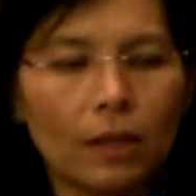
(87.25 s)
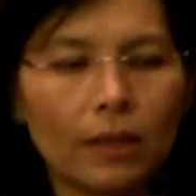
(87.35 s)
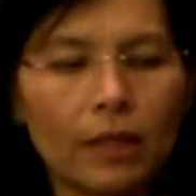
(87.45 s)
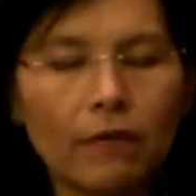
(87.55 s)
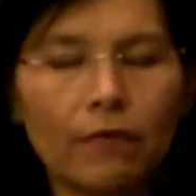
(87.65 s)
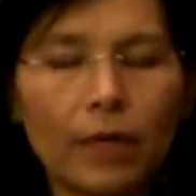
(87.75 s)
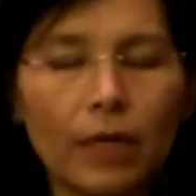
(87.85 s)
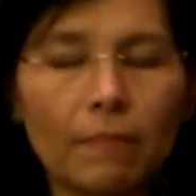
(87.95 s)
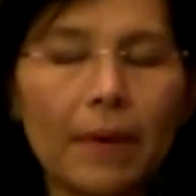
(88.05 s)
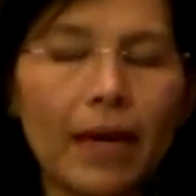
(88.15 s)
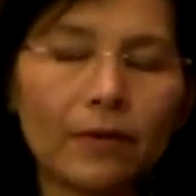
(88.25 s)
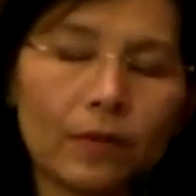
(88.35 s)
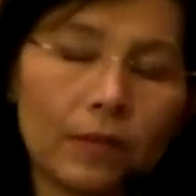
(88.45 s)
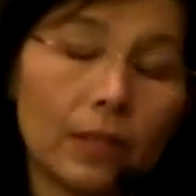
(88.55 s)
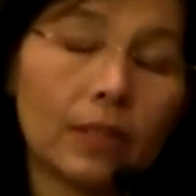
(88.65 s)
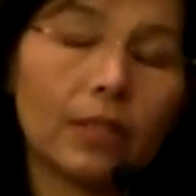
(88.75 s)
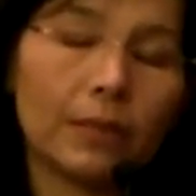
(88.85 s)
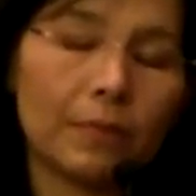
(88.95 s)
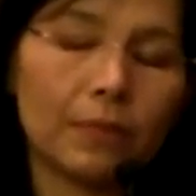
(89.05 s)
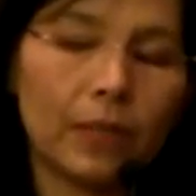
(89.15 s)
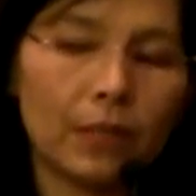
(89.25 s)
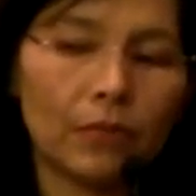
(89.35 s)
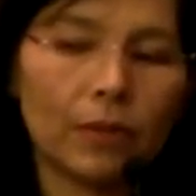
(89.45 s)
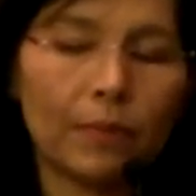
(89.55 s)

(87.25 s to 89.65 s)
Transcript: give a master's degree